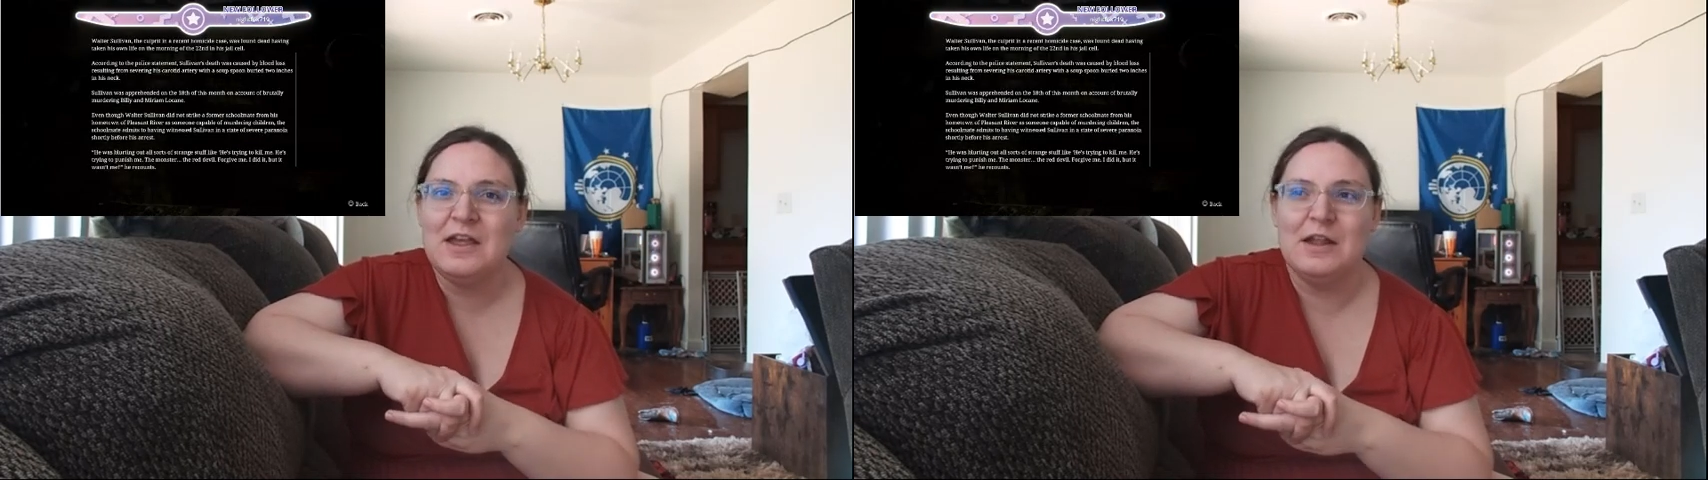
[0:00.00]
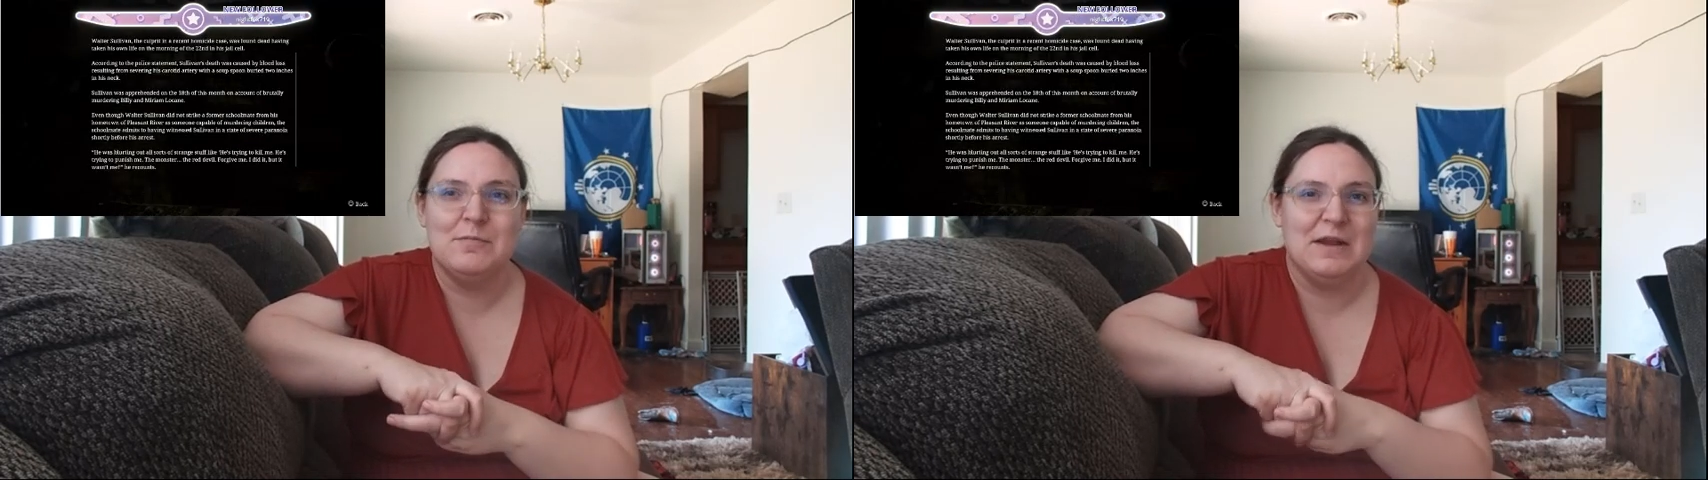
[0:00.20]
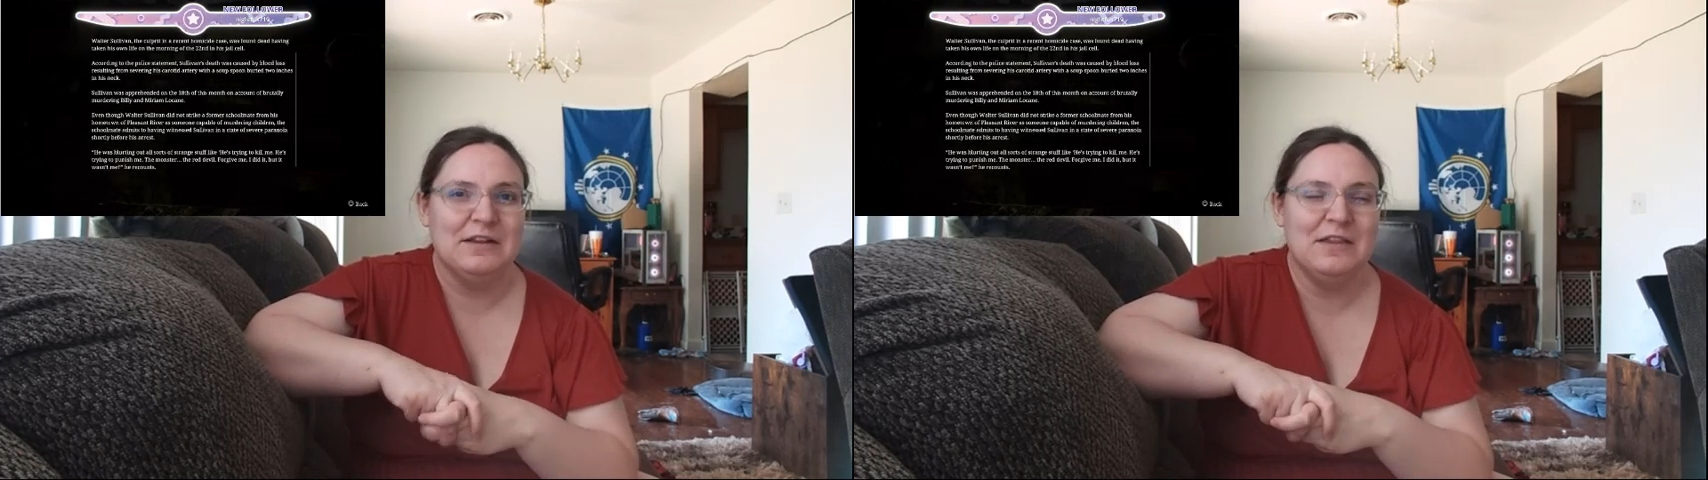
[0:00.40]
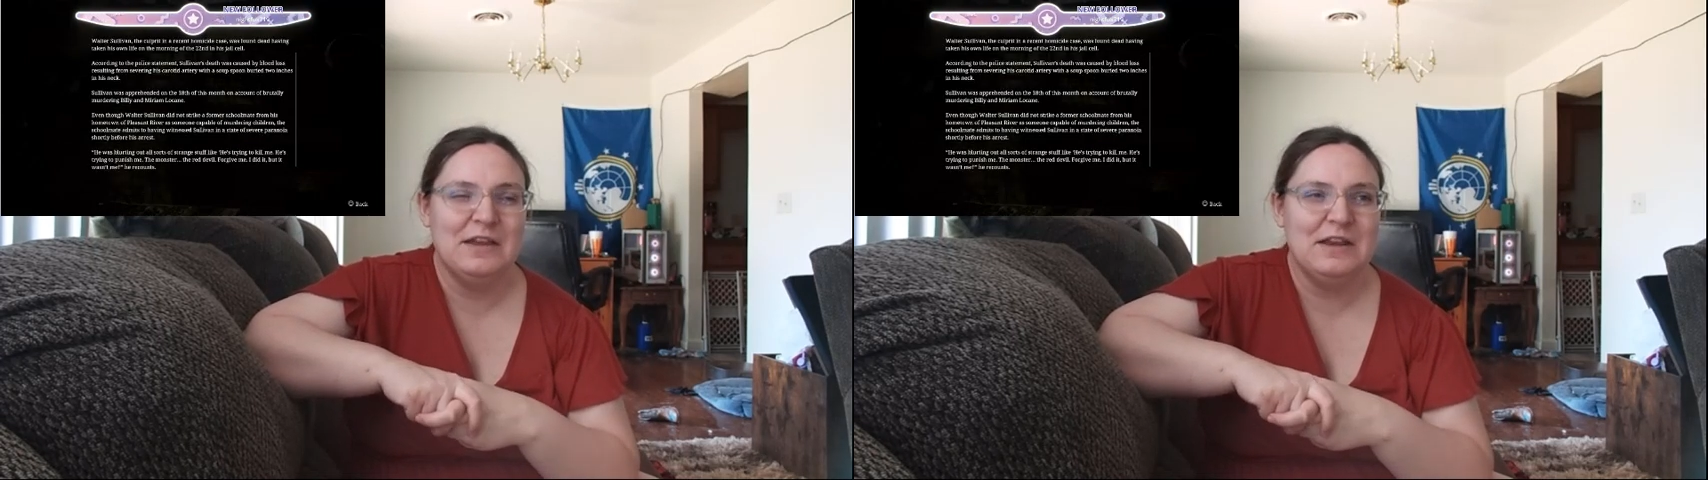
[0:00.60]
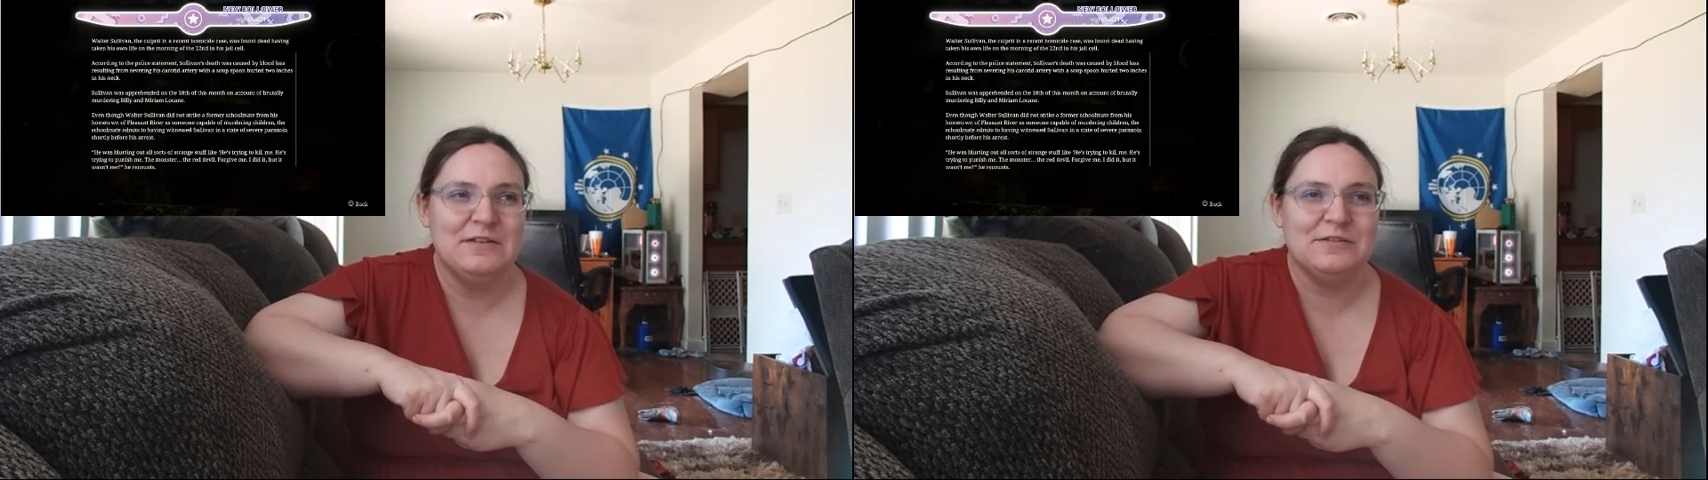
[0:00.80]

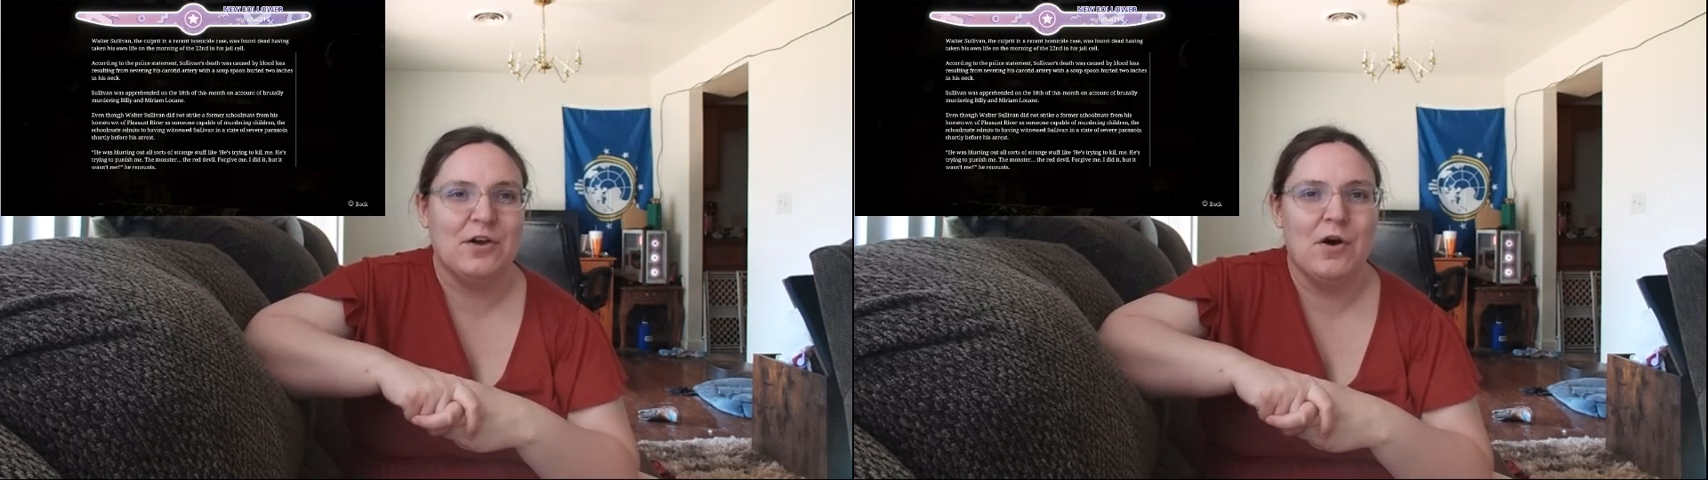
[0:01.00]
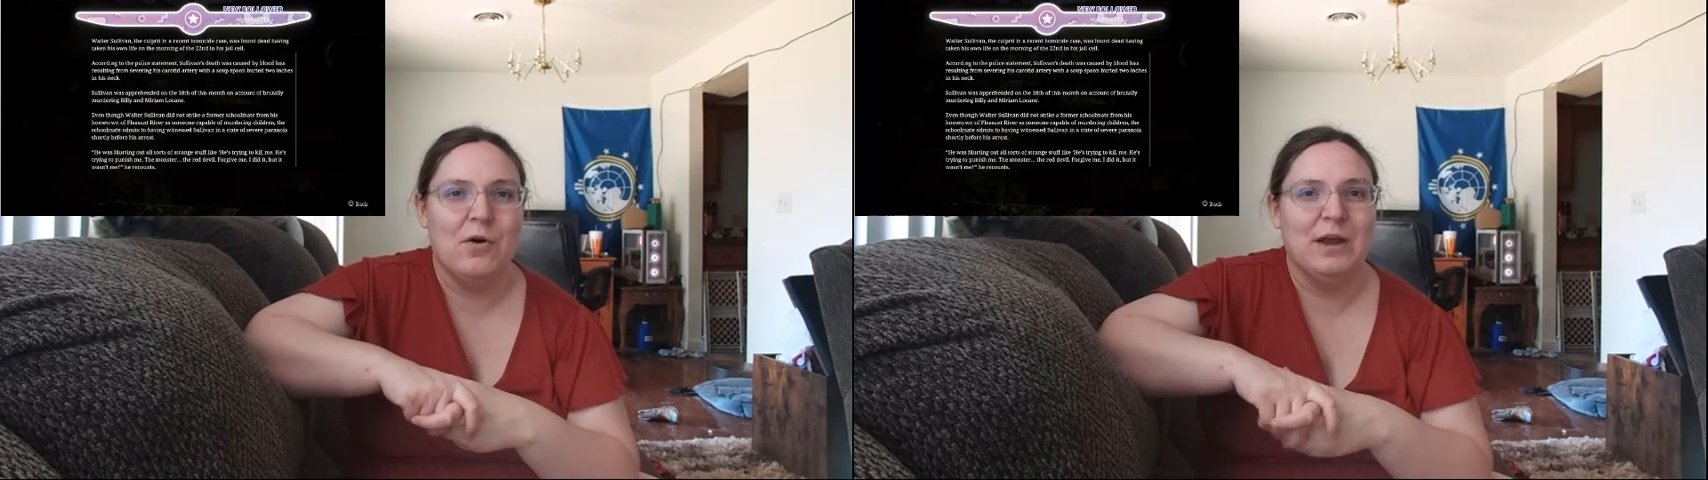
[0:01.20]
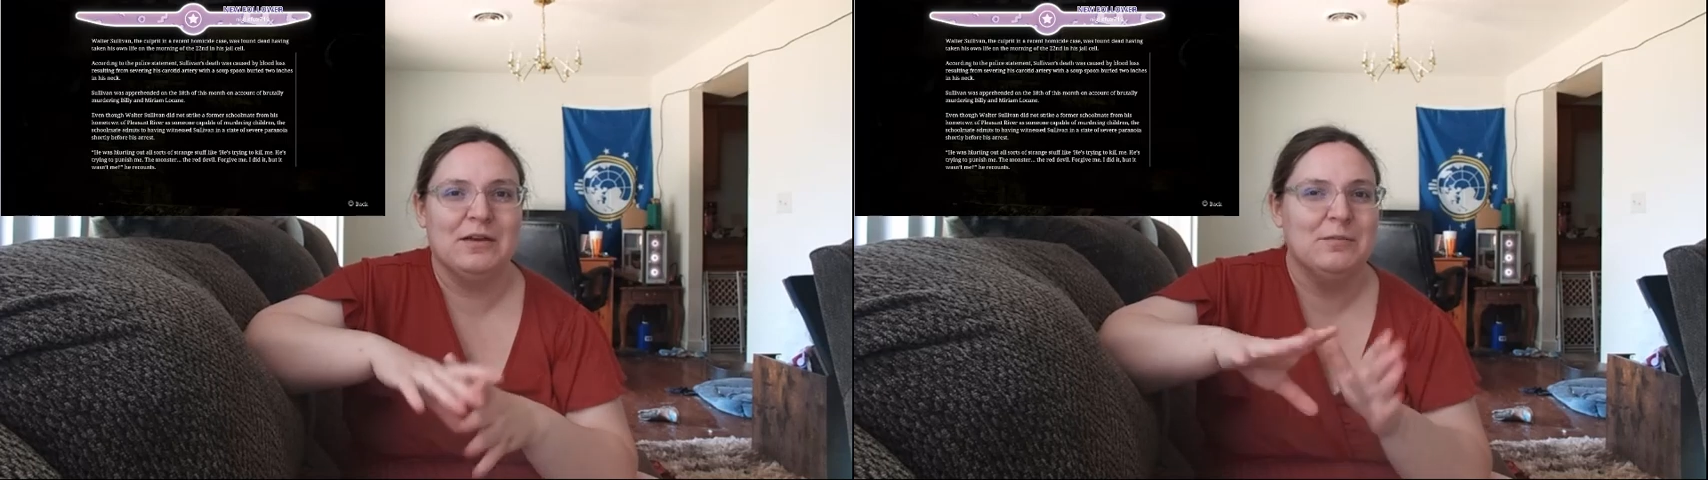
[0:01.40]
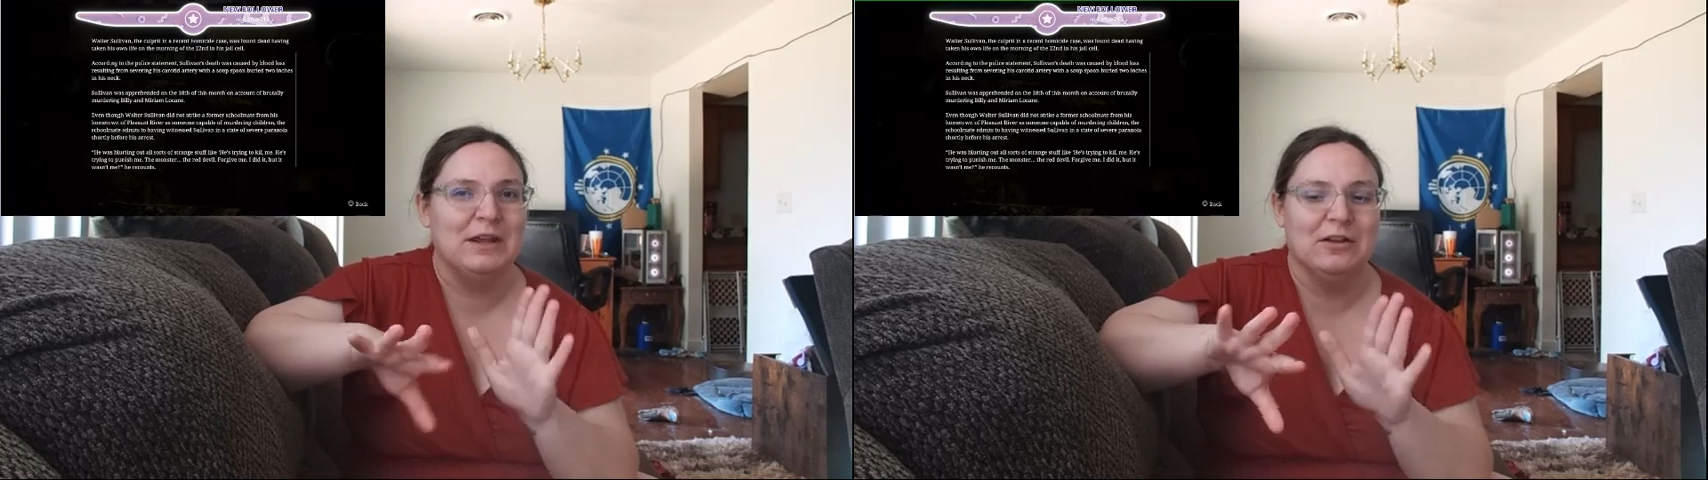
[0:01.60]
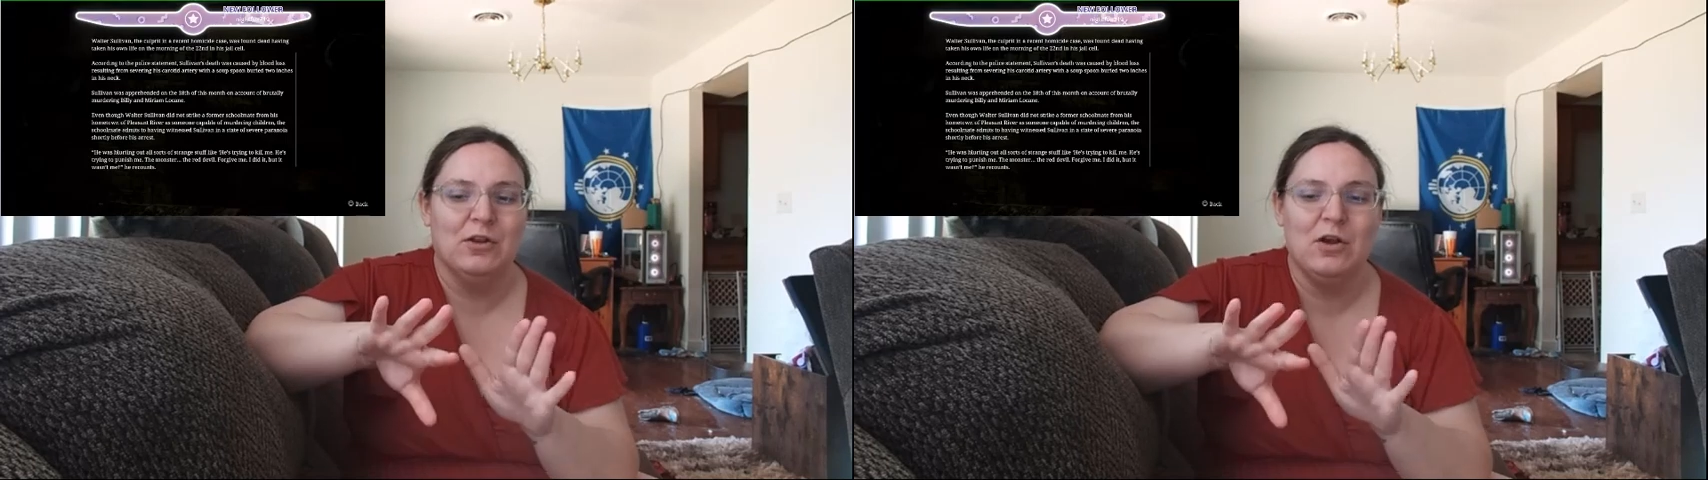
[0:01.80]
admittedly, so it can be
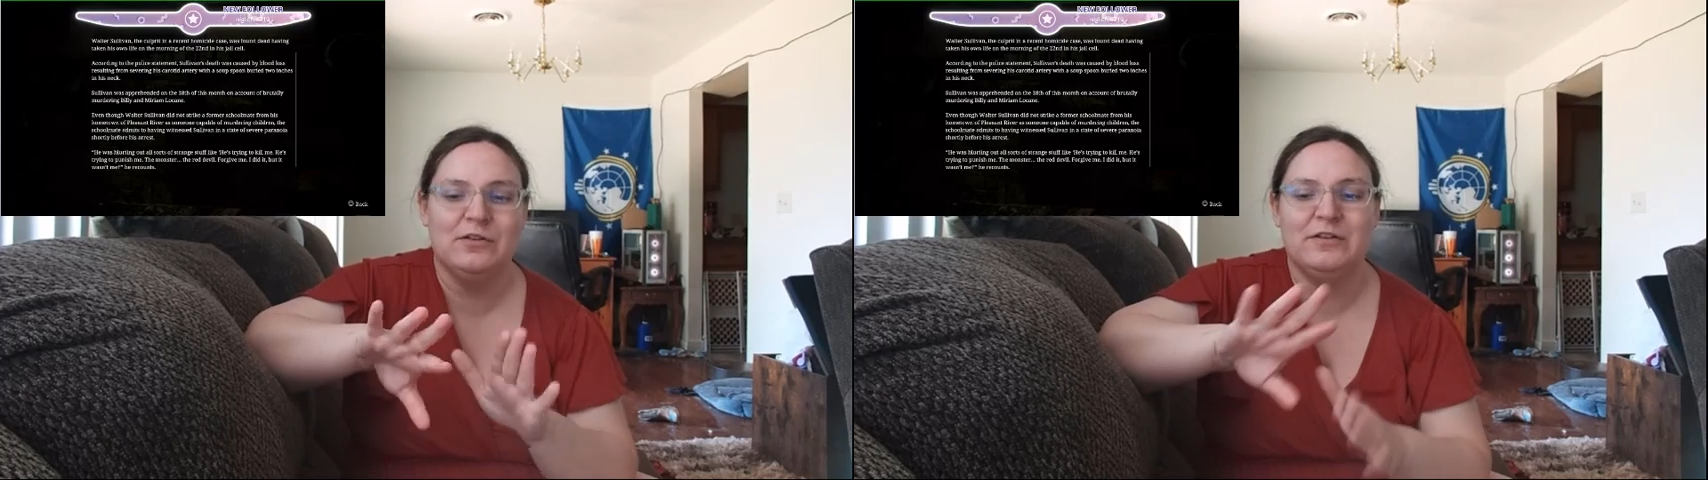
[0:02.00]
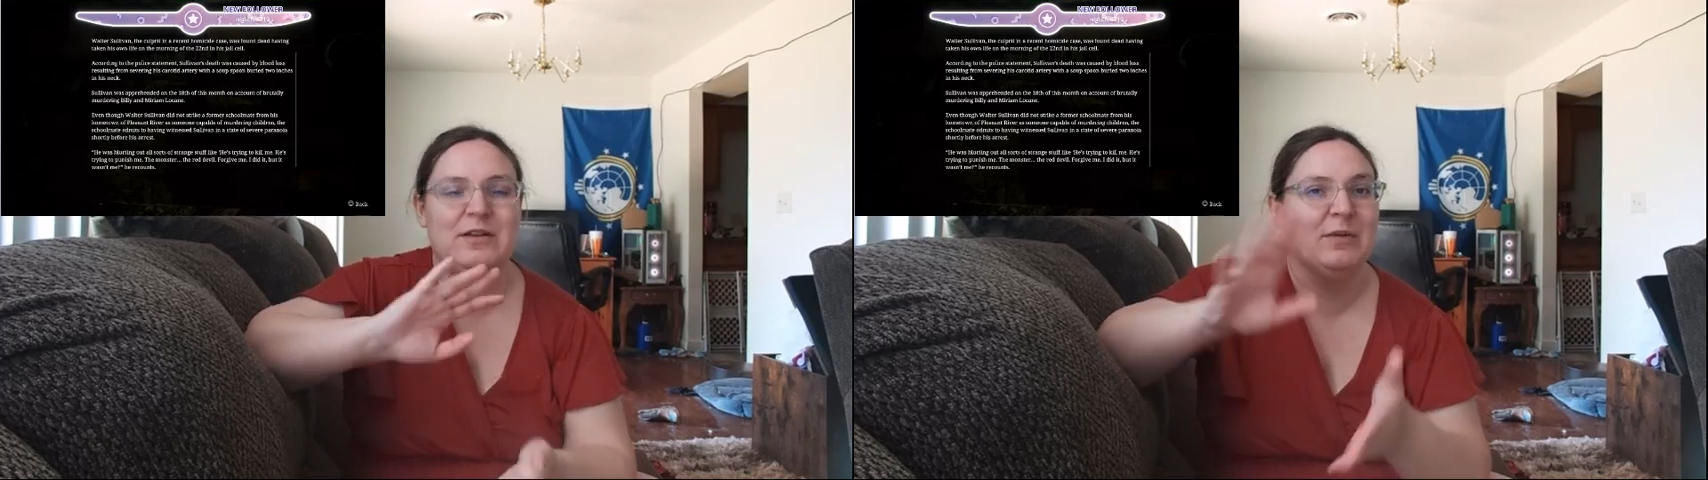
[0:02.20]
a little hard to see.